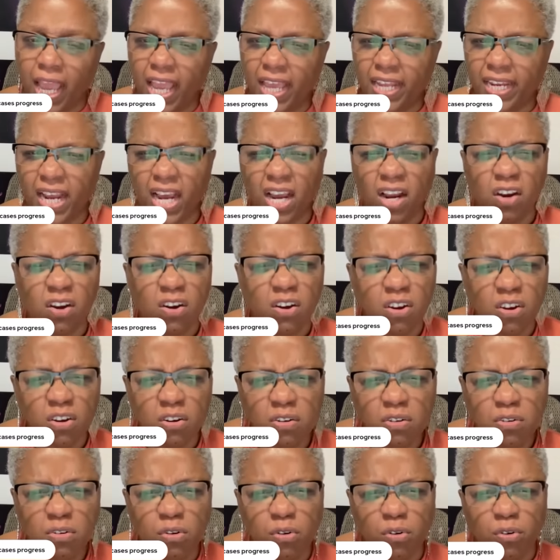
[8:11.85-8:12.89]
and I
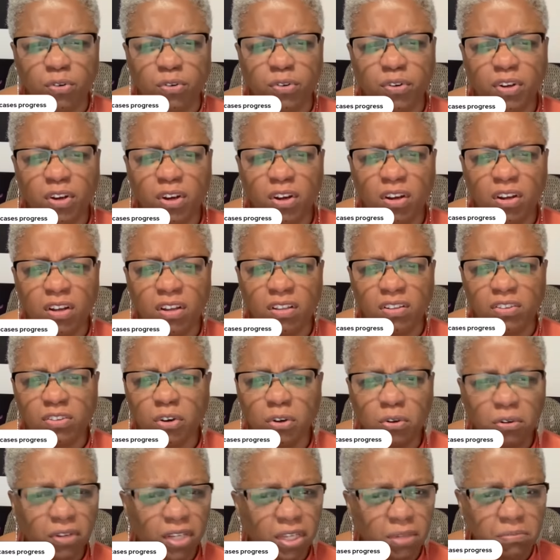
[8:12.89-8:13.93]
heard,
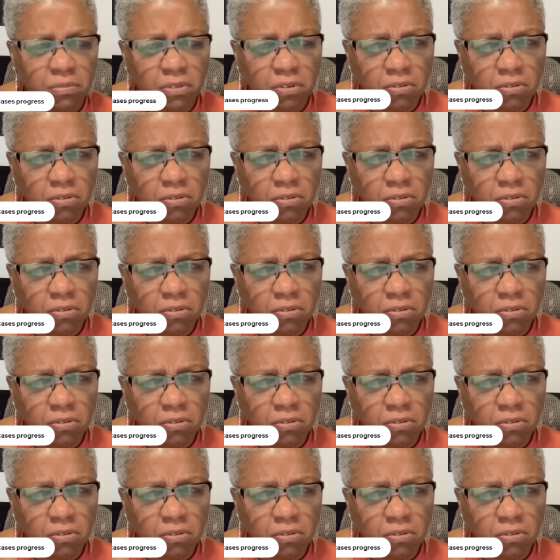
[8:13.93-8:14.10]
don't